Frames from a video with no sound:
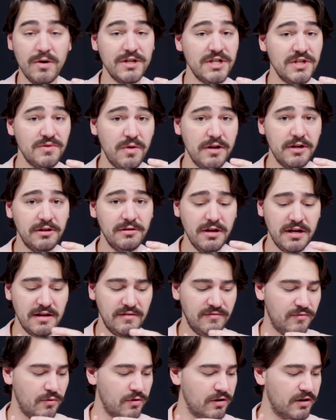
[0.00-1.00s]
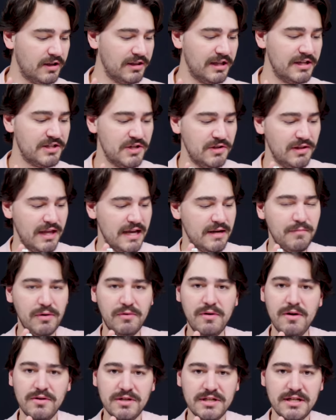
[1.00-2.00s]
which is what you're looking for, unless you like
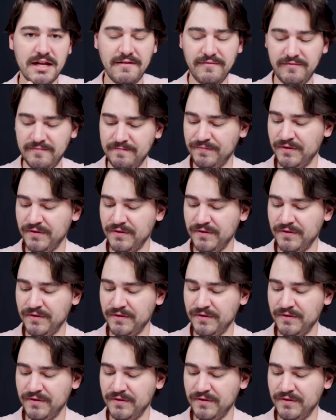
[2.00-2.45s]
Baroque stuff.